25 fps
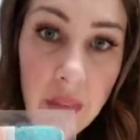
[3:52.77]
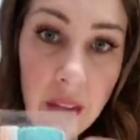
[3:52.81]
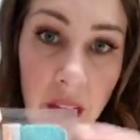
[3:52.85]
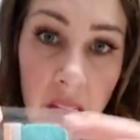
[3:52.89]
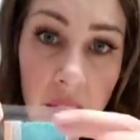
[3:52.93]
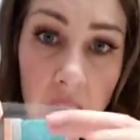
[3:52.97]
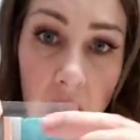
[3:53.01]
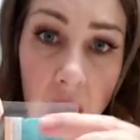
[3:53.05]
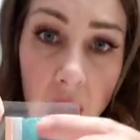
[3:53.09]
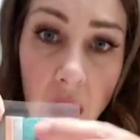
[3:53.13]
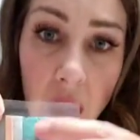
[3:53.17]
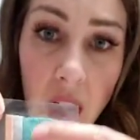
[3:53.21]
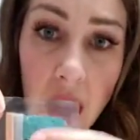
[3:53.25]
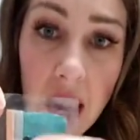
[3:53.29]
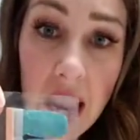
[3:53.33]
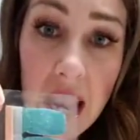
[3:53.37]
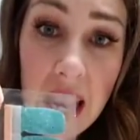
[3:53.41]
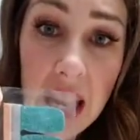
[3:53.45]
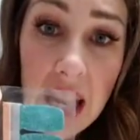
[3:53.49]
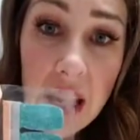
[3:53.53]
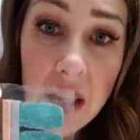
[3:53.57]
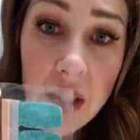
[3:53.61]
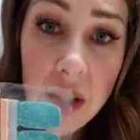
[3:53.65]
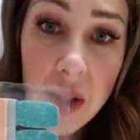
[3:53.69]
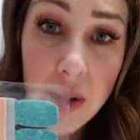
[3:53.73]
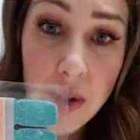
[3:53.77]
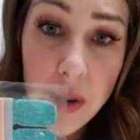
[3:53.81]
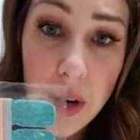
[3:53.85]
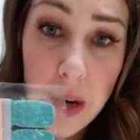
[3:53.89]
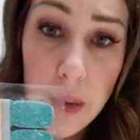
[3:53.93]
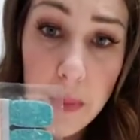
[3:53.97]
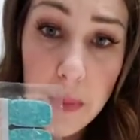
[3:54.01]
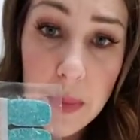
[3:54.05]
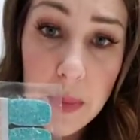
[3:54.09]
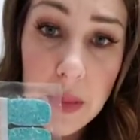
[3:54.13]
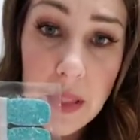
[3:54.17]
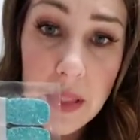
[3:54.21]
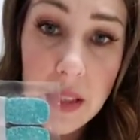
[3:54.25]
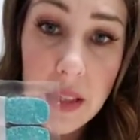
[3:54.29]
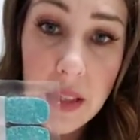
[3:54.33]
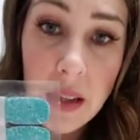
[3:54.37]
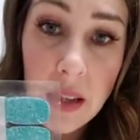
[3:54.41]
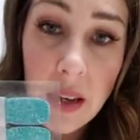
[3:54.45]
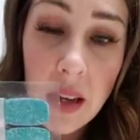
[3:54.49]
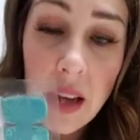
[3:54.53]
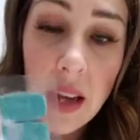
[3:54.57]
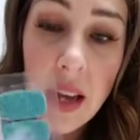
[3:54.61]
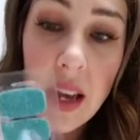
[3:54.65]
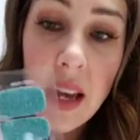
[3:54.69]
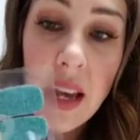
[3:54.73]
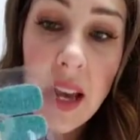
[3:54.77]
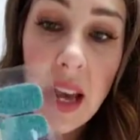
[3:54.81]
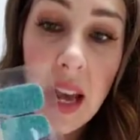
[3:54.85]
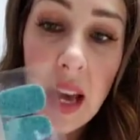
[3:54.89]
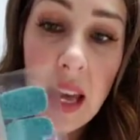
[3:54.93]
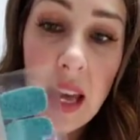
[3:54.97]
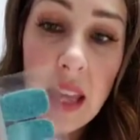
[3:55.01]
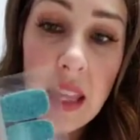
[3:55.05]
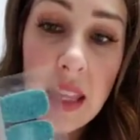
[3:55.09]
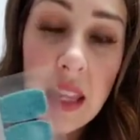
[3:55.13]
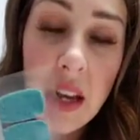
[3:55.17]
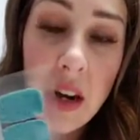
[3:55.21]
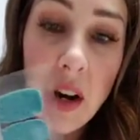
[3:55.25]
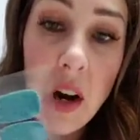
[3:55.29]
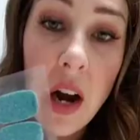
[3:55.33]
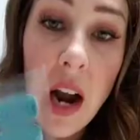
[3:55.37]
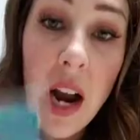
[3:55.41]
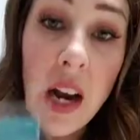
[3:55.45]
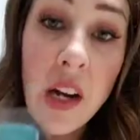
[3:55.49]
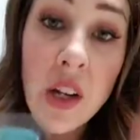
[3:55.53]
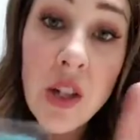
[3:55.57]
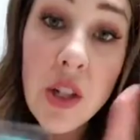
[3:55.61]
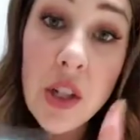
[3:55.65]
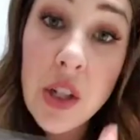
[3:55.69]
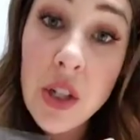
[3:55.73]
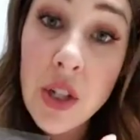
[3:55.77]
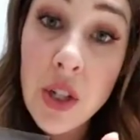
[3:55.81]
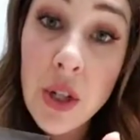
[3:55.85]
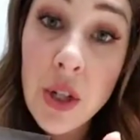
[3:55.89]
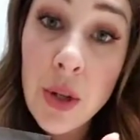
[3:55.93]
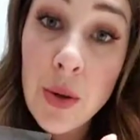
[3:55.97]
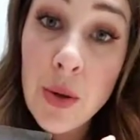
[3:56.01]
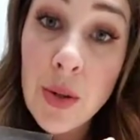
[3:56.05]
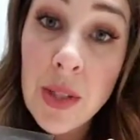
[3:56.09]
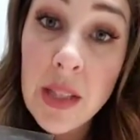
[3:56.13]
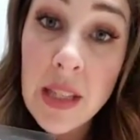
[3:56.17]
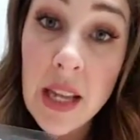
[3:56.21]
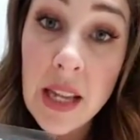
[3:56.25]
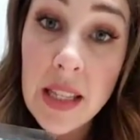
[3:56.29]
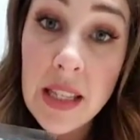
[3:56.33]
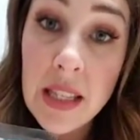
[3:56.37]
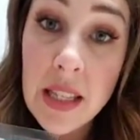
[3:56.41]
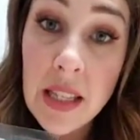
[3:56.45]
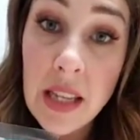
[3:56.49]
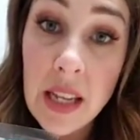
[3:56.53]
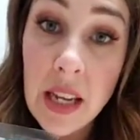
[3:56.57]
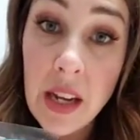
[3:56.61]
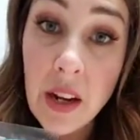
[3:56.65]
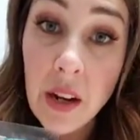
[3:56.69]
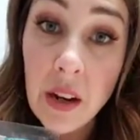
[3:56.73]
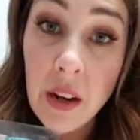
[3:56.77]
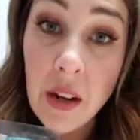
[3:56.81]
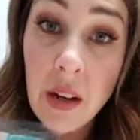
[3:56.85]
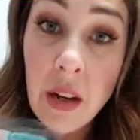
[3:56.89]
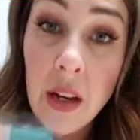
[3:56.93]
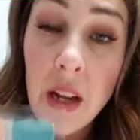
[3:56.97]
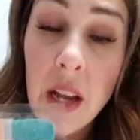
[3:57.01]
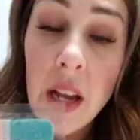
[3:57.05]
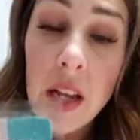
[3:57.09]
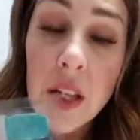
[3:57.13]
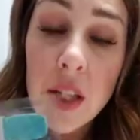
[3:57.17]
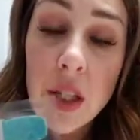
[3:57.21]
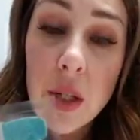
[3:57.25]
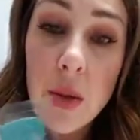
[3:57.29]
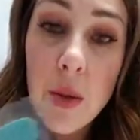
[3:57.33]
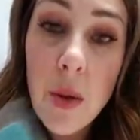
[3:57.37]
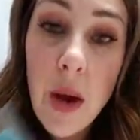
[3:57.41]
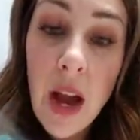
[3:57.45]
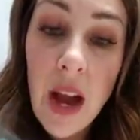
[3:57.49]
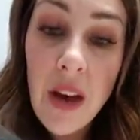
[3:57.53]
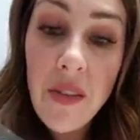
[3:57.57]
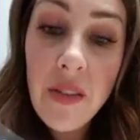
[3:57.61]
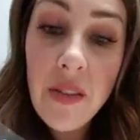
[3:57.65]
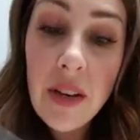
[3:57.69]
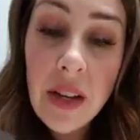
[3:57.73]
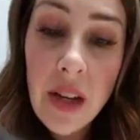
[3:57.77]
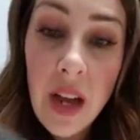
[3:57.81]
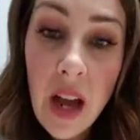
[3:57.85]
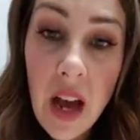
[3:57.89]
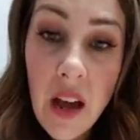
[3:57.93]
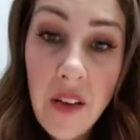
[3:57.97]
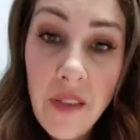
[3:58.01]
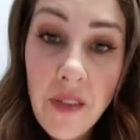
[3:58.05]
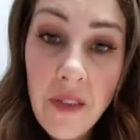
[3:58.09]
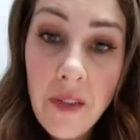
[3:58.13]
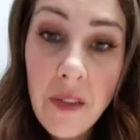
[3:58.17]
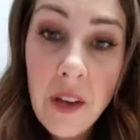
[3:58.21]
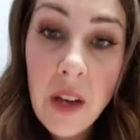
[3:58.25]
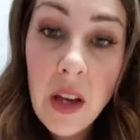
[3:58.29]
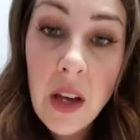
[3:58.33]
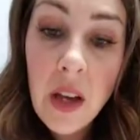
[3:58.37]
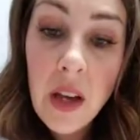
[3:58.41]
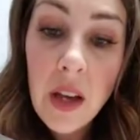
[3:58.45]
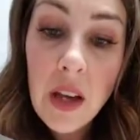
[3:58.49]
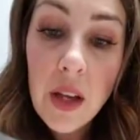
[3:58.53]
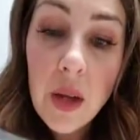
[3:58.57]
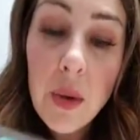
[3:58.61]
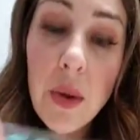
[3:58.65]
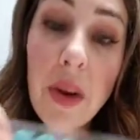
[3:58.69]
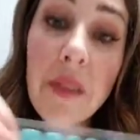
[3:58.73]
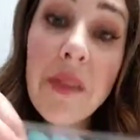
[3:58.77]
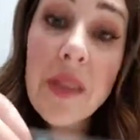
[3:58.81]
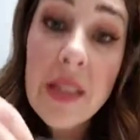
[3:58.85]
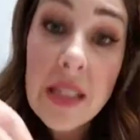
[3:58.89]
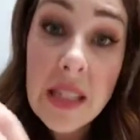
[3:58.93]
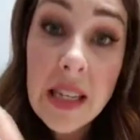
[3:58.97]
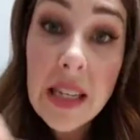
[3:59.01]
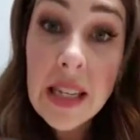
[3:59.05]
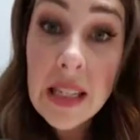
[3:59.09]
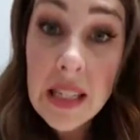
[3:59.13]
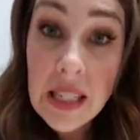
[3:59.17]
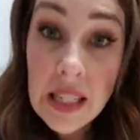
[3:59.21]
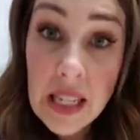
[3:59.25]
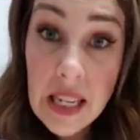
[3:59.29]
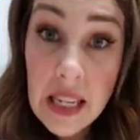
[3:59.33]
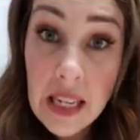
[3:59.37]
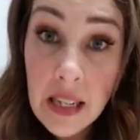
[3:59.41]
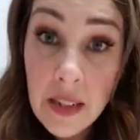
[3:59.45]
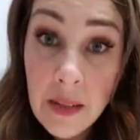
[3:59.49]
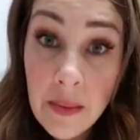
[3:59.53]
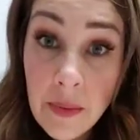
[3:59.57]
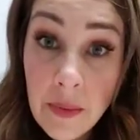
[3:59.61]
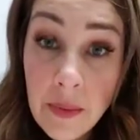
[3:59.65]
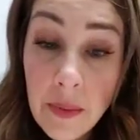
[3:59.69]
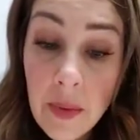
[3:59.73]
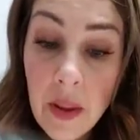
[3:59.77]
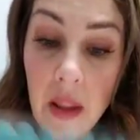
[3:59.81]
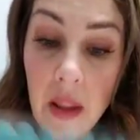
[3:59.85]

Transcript: There are 8 strips, and there are actually 2 sets in here. So you have enough. You have 16.